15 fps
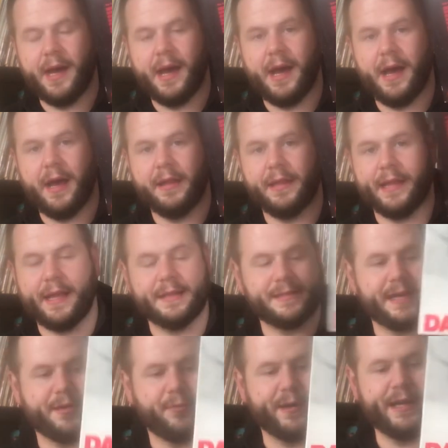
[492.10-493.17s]
Like I
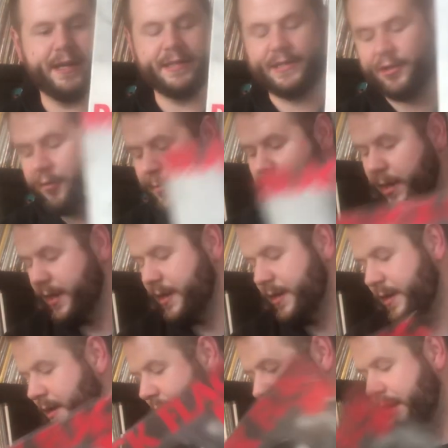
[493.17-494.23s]
said, reissue, but
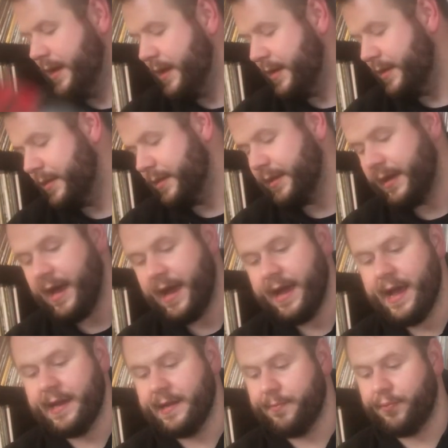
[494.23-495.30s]
the guy
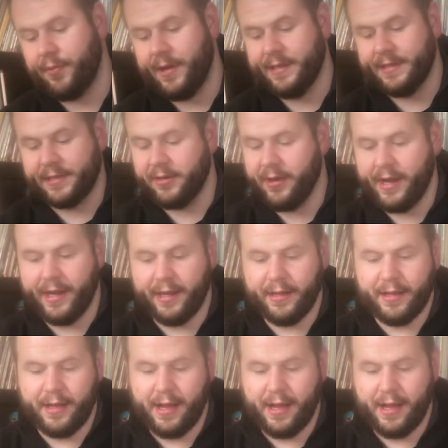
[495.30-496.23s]
had it priced great.